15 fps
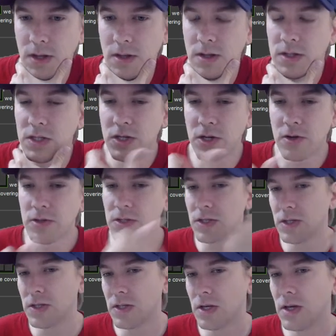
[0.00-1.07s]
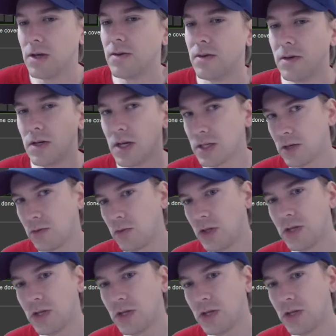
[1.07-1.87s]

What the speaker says: it starts to say, yes, I'm in the